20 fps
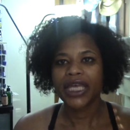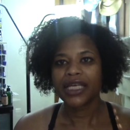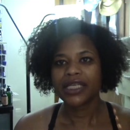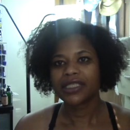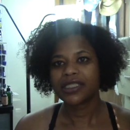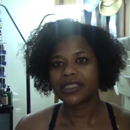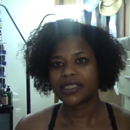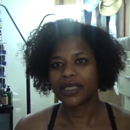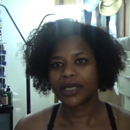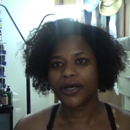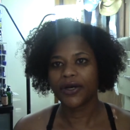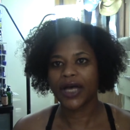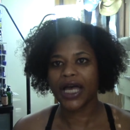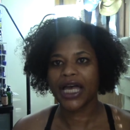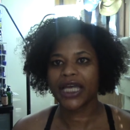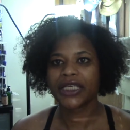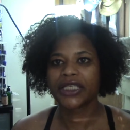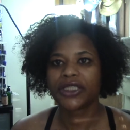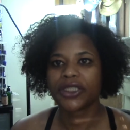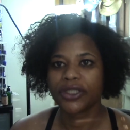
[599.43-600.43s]
So
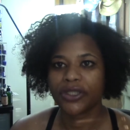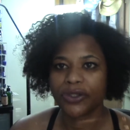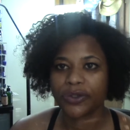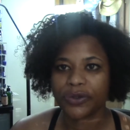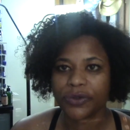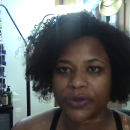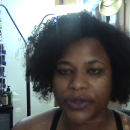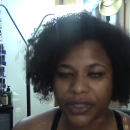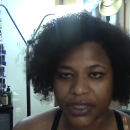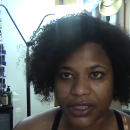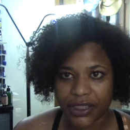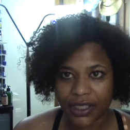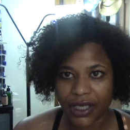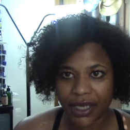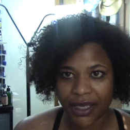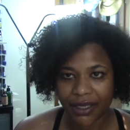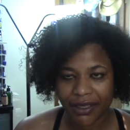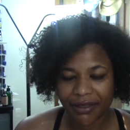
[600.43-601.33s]
I used,